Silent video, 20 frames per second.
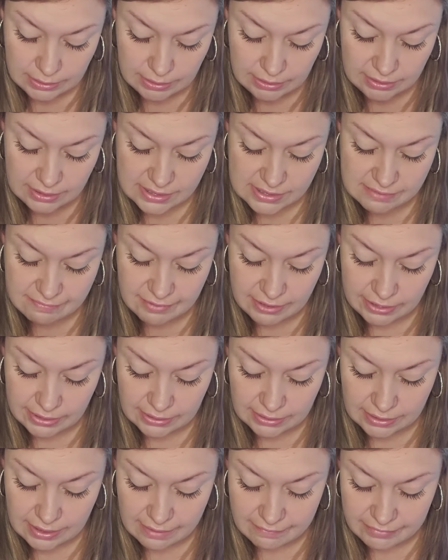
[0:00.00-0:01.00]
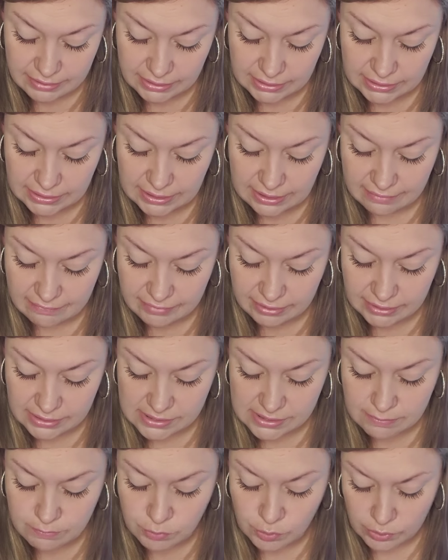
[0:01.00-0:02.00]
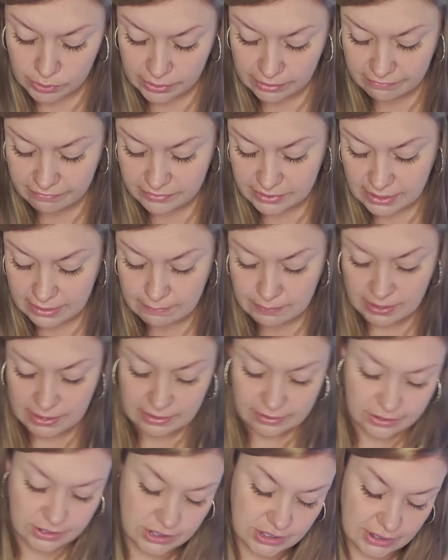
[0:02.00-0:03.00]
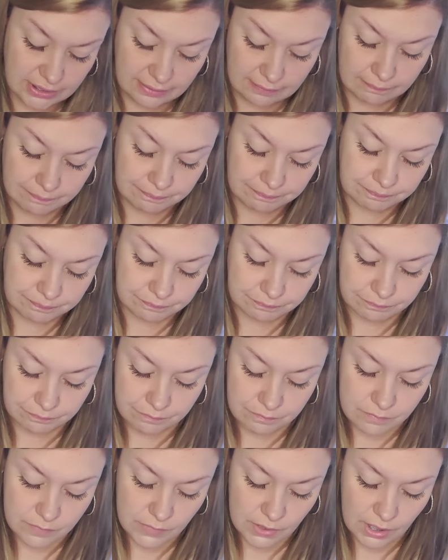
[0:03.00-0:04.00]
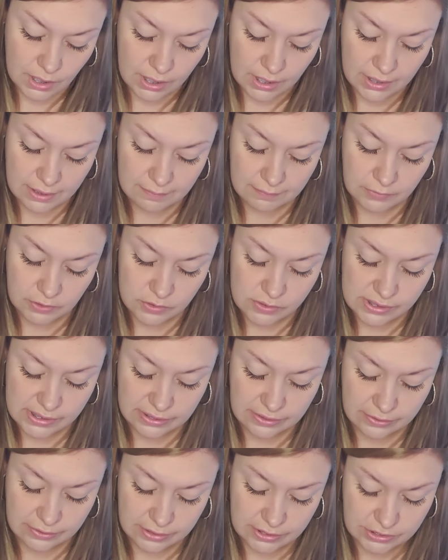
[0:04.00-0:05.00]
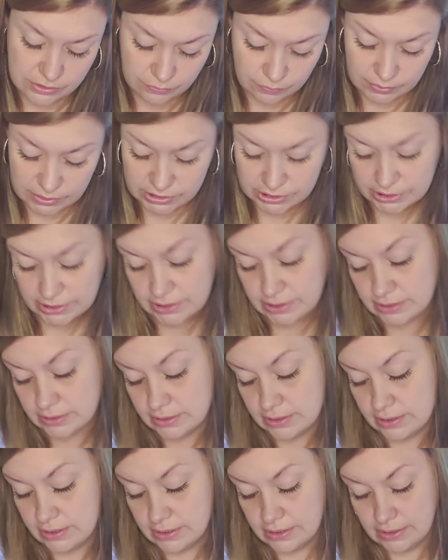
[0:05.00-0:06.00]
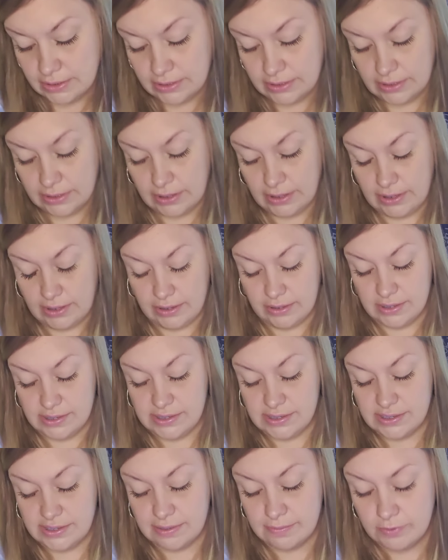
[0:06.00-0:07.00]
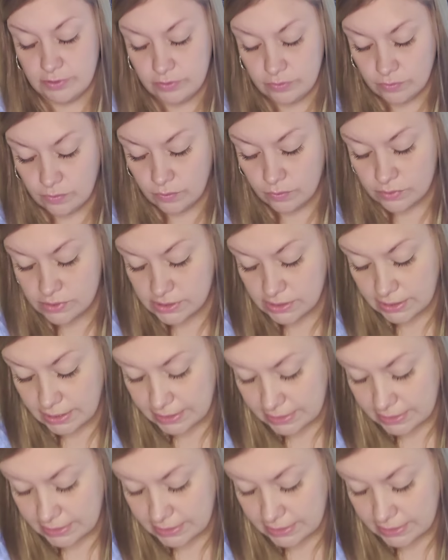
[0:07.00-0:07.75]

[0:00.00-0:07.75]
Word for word: in this very loving, giving, supportive type energy, um, using their intuition, uh, this is someone who holds a